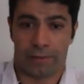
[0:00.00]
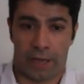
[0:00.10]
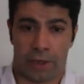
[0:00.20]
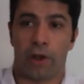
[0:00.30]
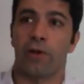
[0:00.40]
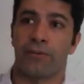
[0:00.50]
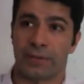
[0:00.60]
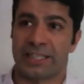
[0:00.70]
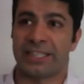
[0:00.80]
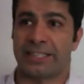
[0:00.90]
like
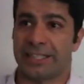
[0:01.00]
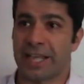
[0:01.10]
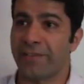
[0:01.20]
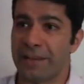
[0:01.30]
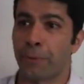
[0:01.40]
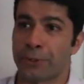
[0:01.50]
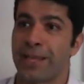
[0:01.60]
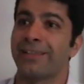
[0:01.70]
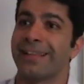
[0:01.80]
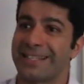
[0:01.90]

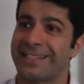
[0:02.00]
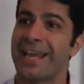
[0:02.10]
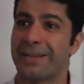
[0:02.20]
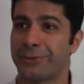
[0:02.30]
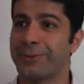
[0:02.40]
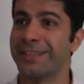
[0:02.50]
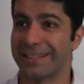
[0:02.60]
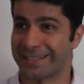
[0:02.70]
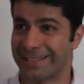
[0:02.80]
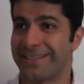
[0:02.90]
70% less data to
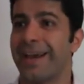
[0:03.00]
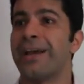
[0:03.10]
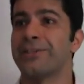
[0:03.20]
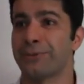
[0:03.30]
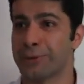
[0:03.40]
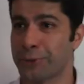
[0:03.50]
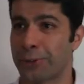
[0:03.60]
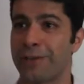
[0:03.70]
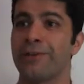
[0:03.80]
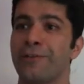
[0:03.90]
disk as a
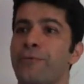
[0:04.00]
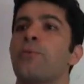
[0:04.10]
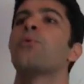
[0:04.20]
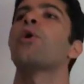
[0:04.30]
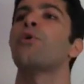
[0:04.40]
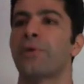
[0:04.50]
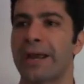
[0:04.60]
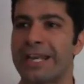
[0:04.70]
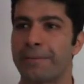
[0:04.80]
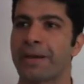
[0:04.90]
result, even if we were writing.